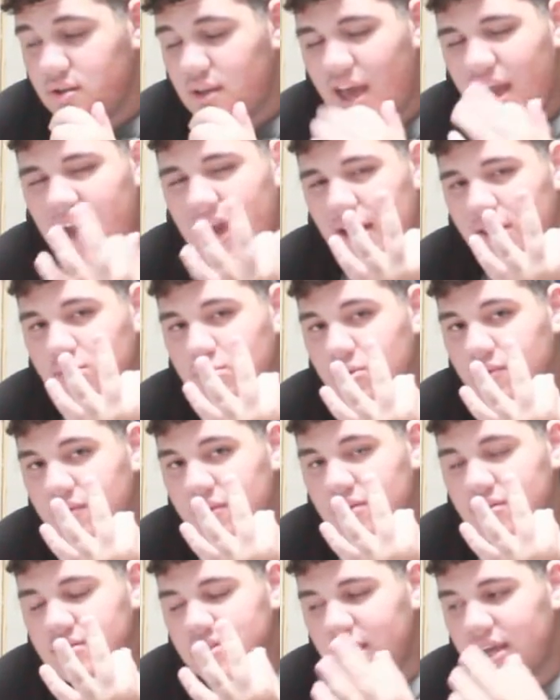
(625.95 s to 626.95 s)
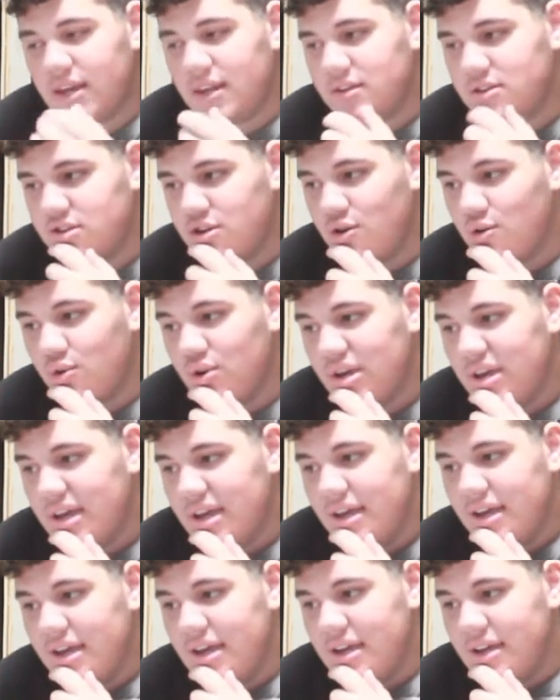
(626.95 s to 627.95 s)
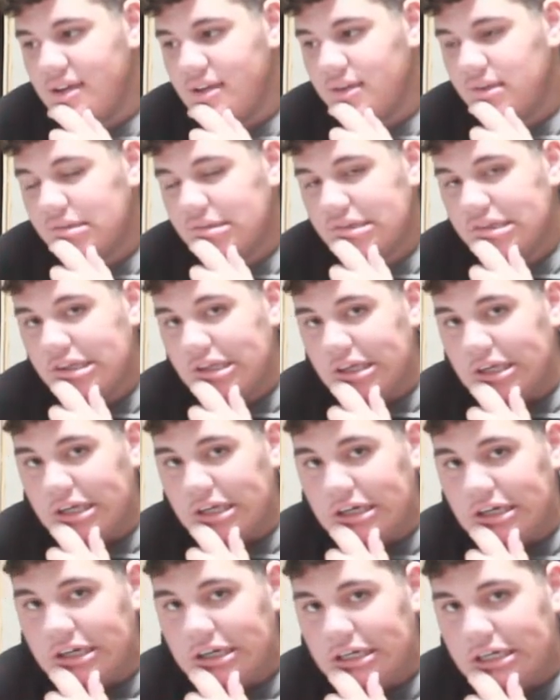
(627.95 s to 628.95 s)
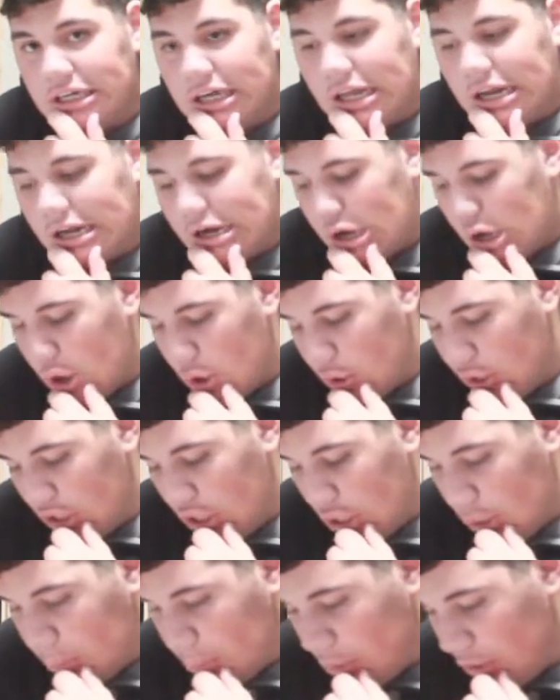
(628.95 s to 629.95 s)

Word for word: I got three videos to edit, so yeah, I gotta hurry up